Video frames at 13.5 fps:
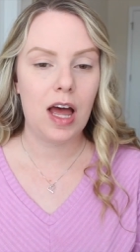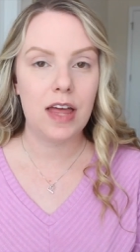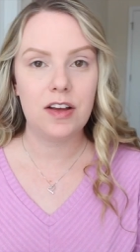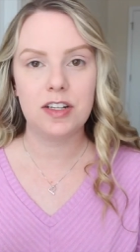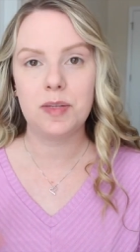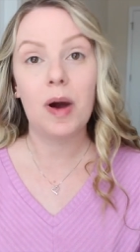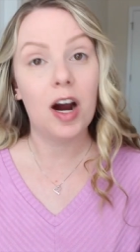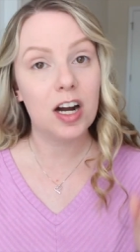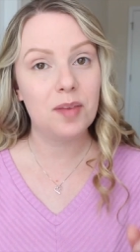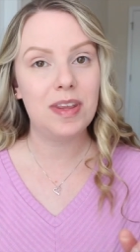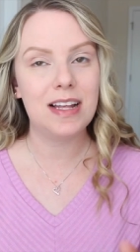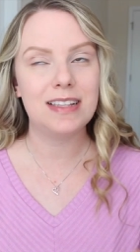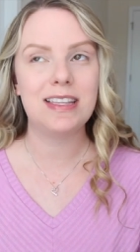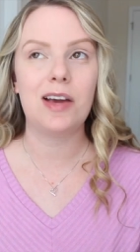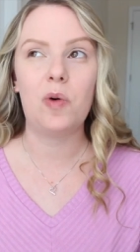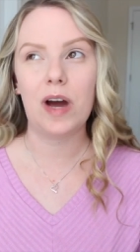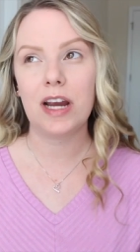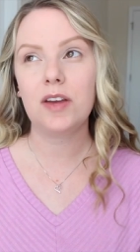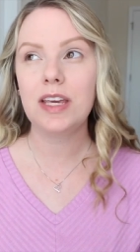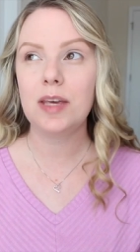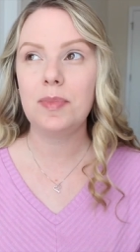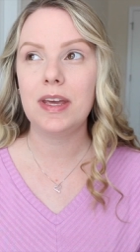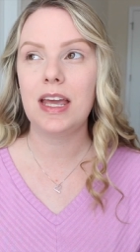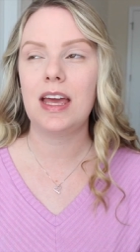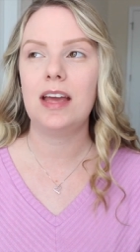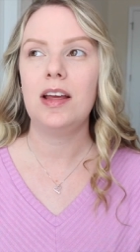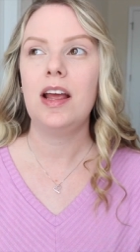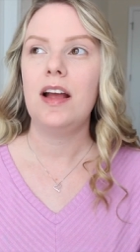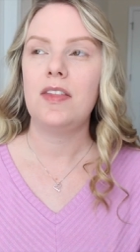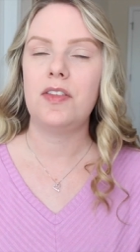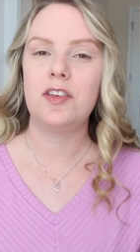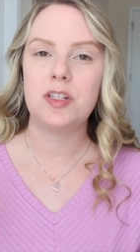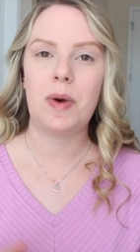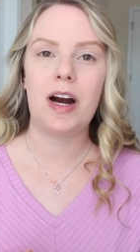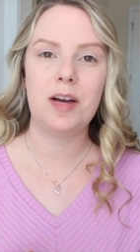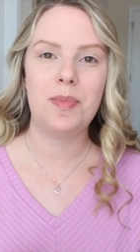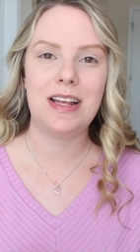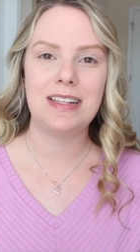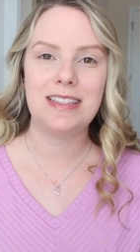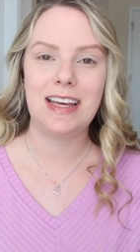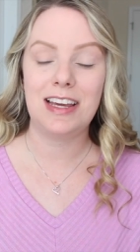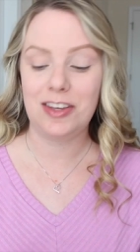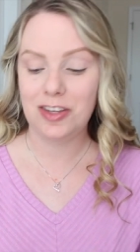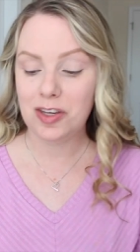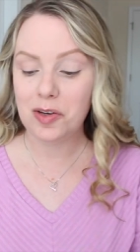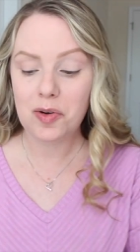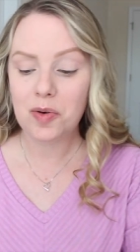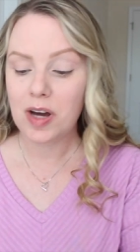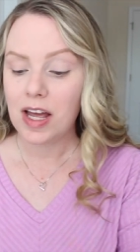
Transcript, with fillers: There's a part of me that's like, why are you keeping it? And there's a part of me that's like, you